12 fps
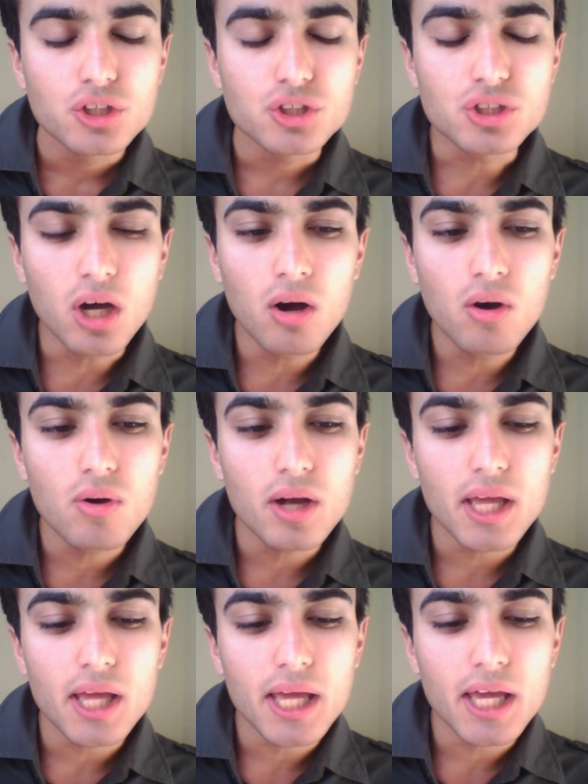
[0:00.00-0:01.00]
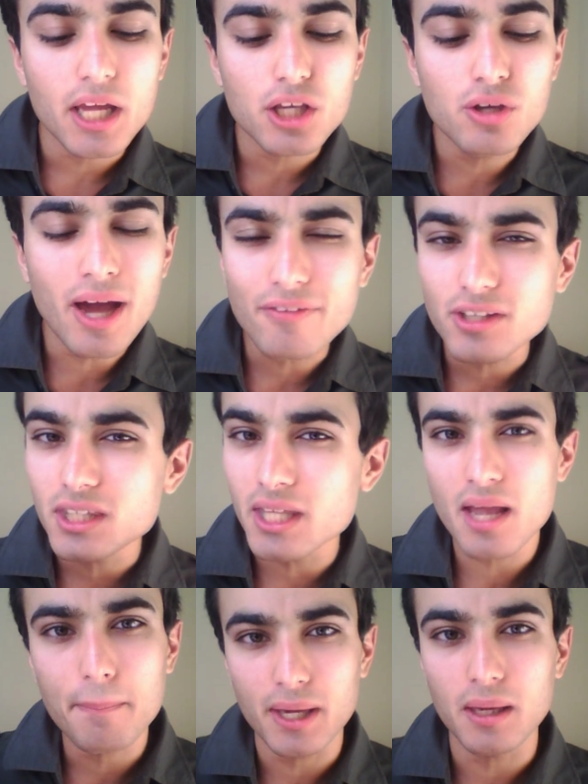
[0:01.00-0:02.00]
So you have to
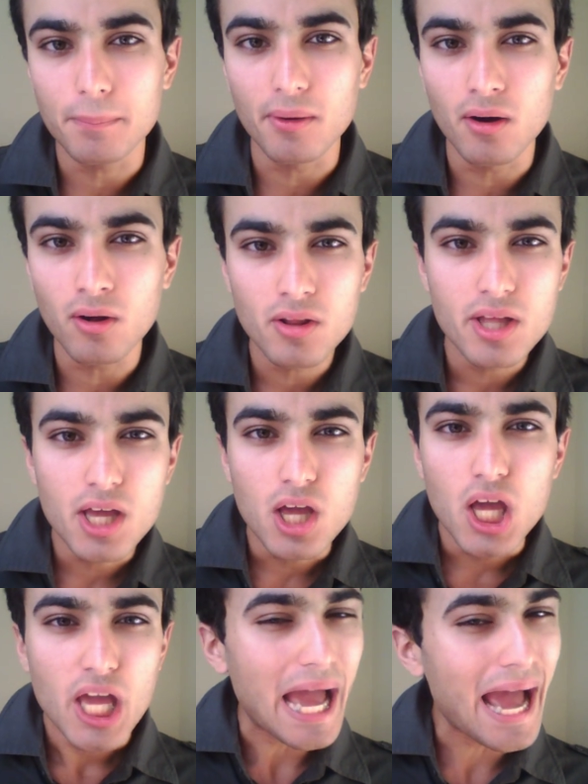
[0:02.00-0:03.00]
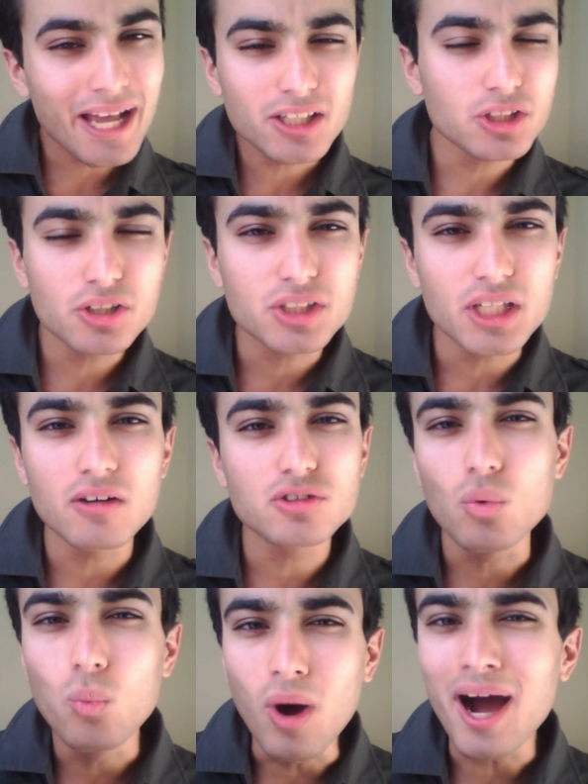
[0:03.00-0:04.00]
think, people, ask yourselves,
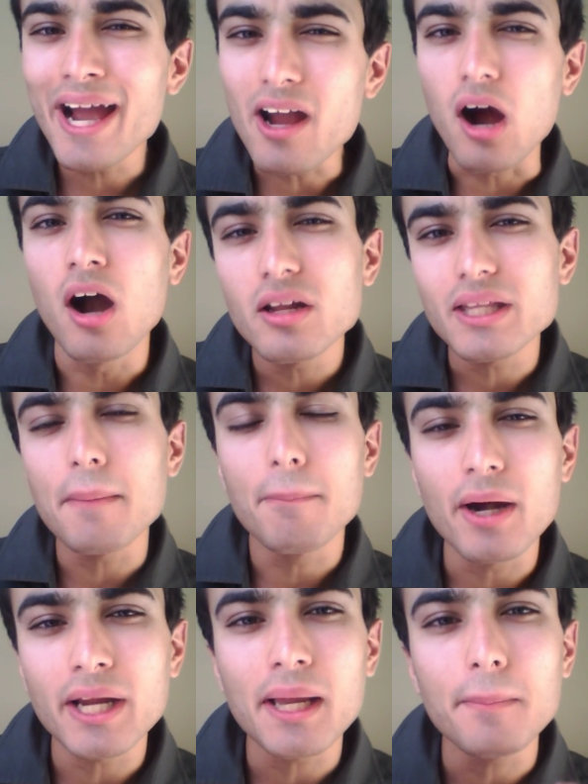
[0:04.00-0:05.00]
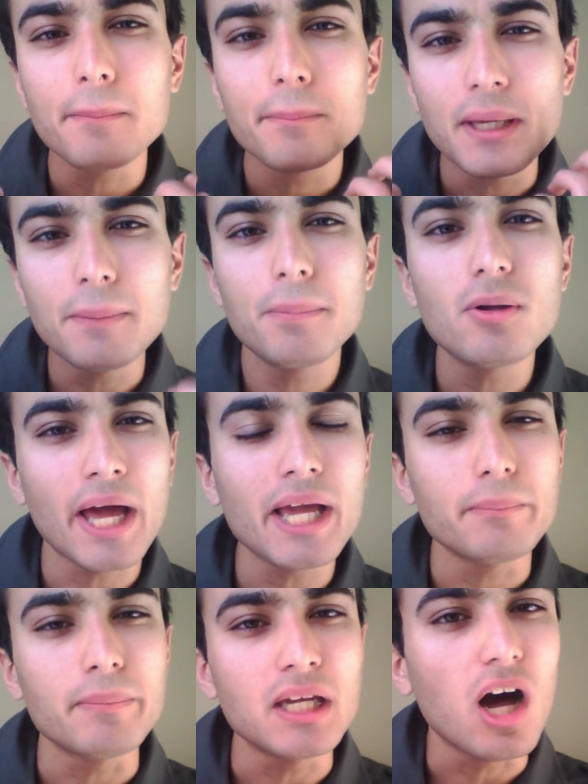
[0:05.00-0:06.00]
why aren't they bringing people
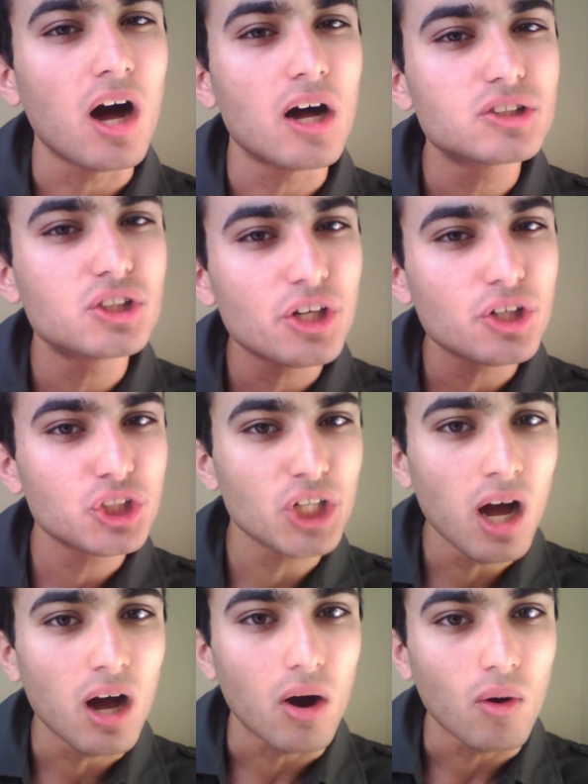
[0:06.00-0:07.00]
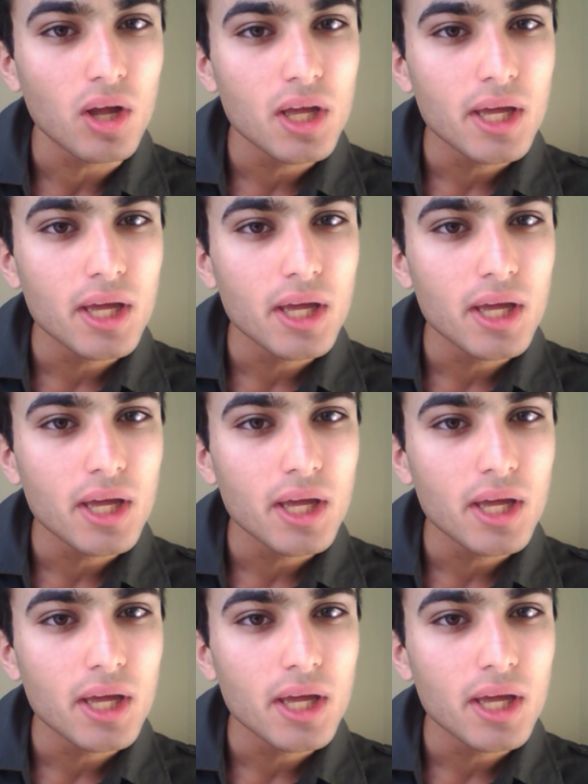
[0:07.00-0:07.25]
like me onto their show?